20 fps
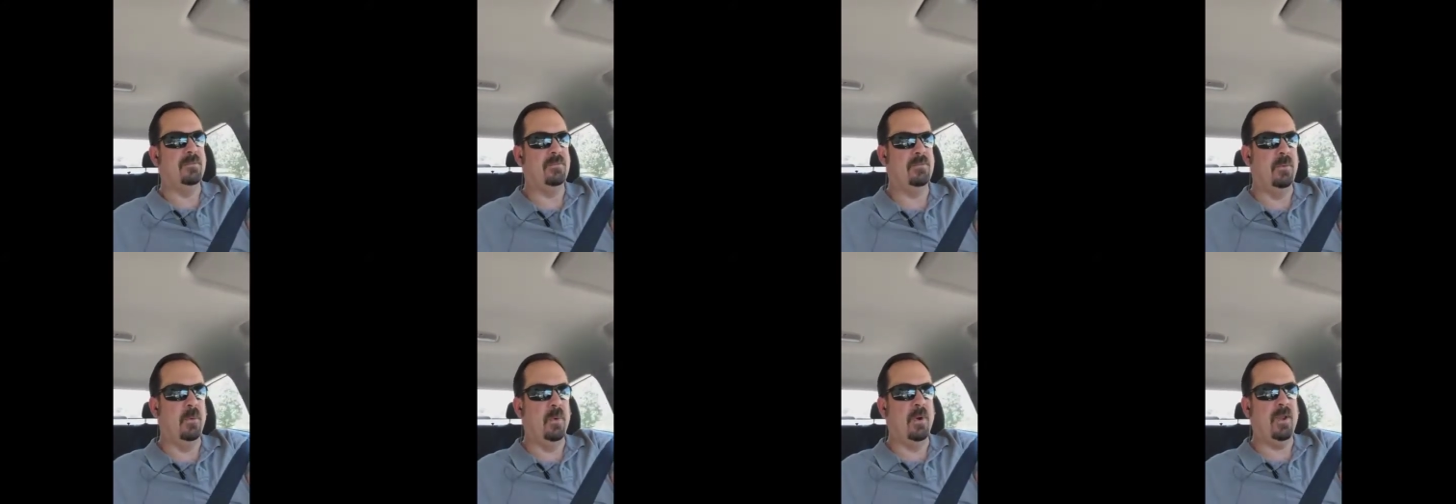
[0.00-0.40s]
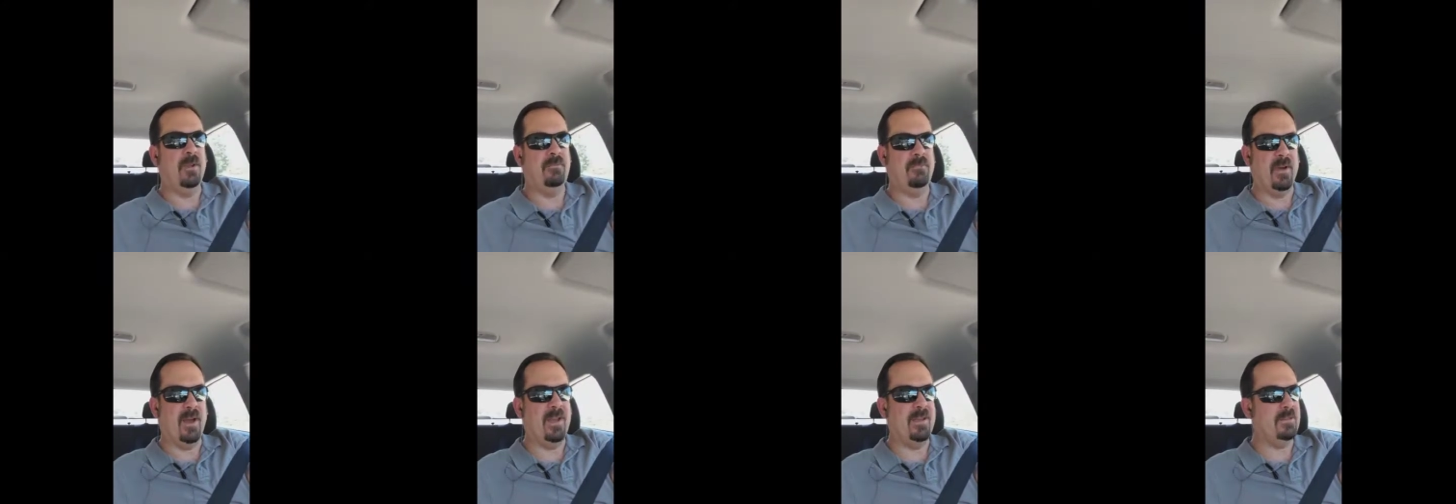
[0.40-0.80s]
for
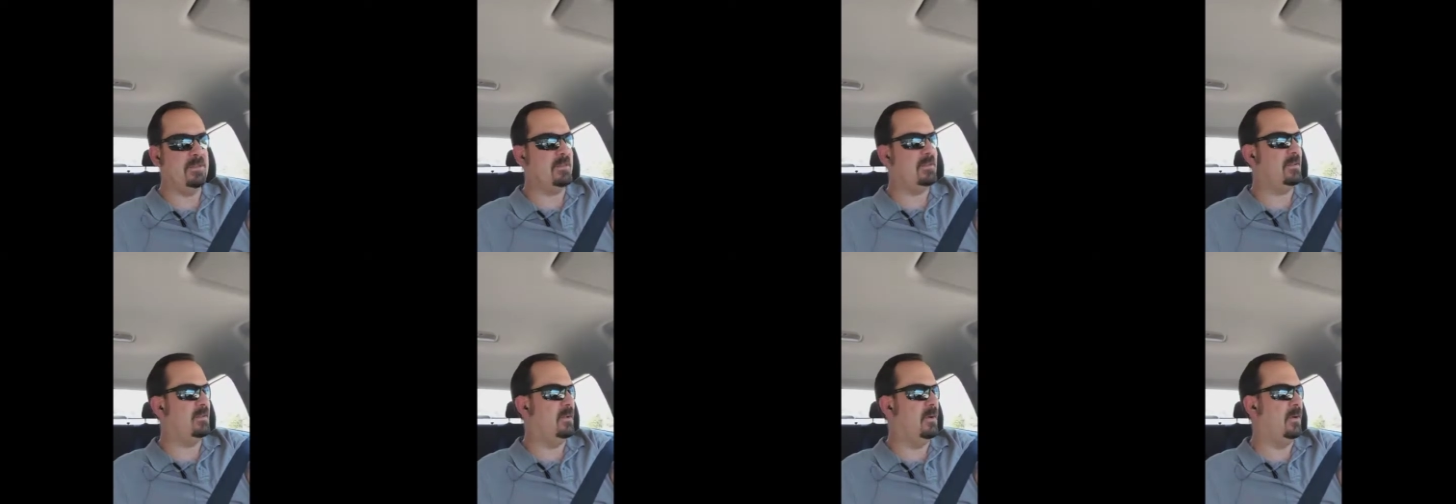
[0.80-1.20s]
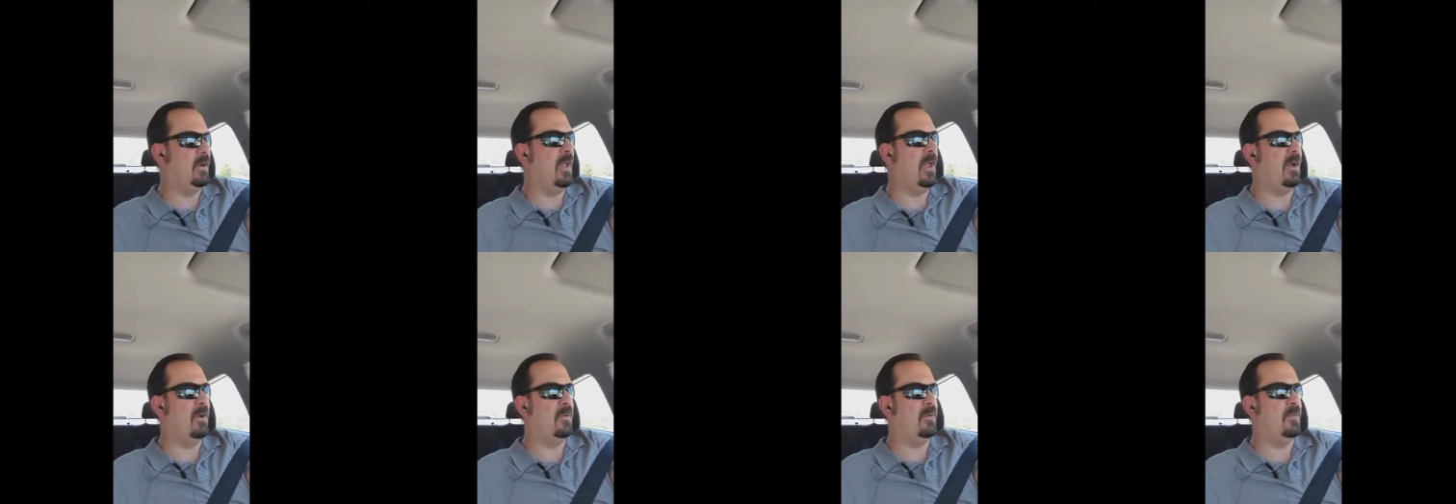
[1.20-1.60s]
advice on
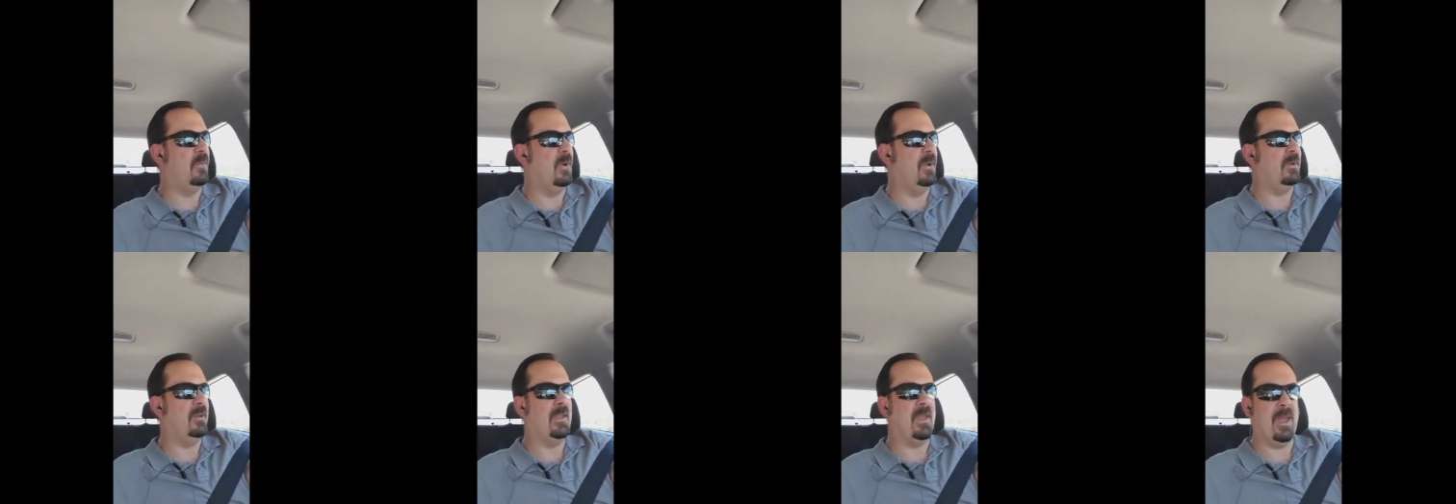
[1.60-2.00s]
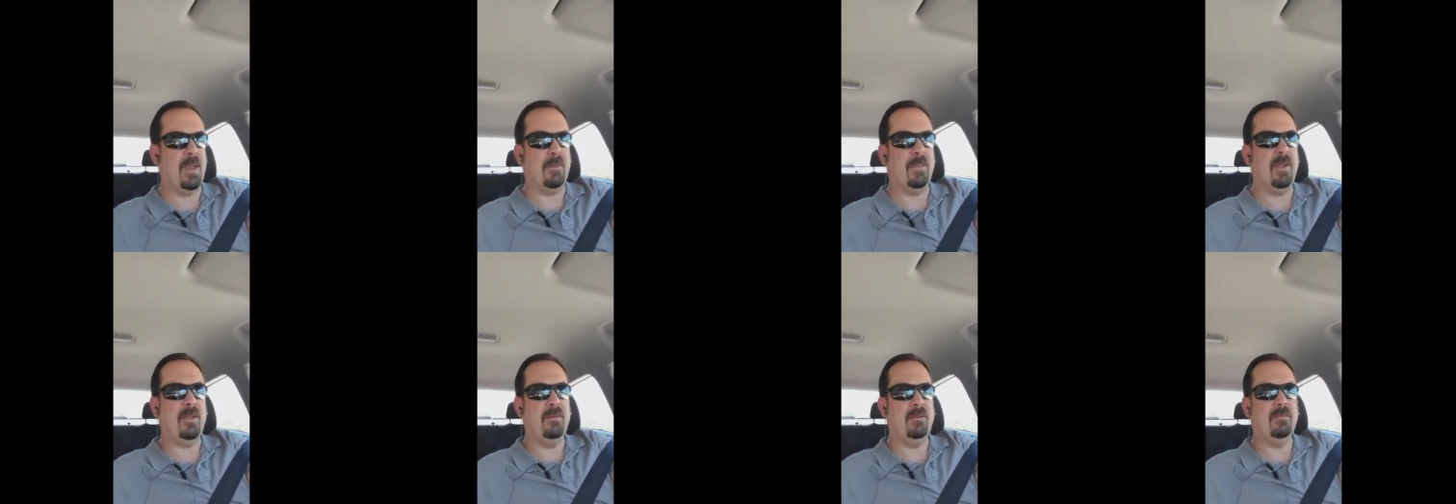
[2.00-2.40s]
how to run
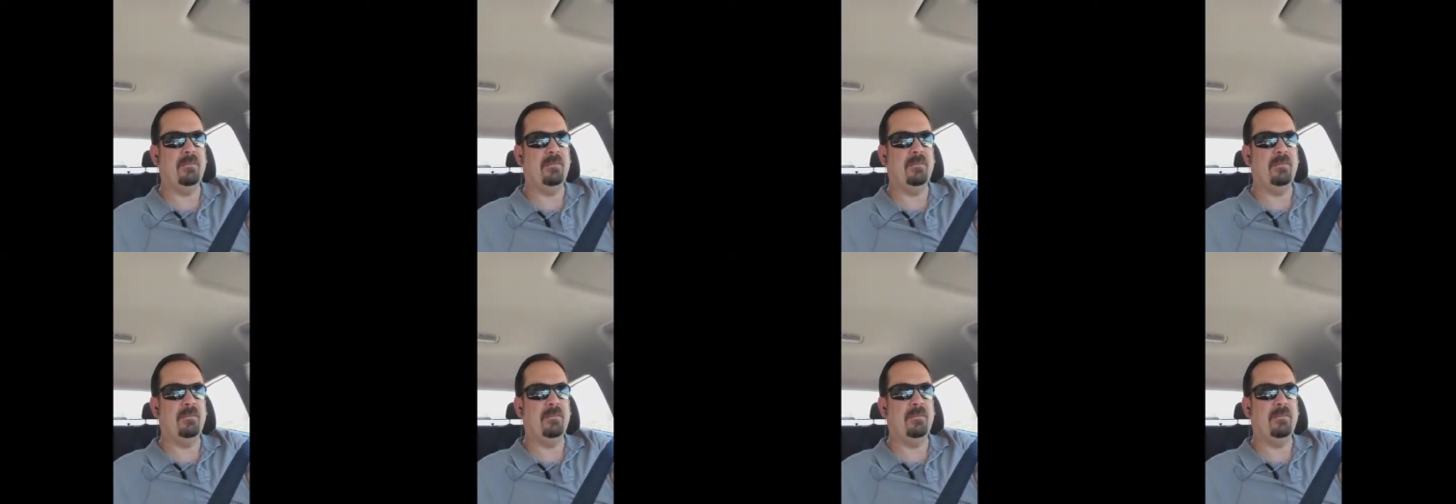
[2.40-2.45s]
gaming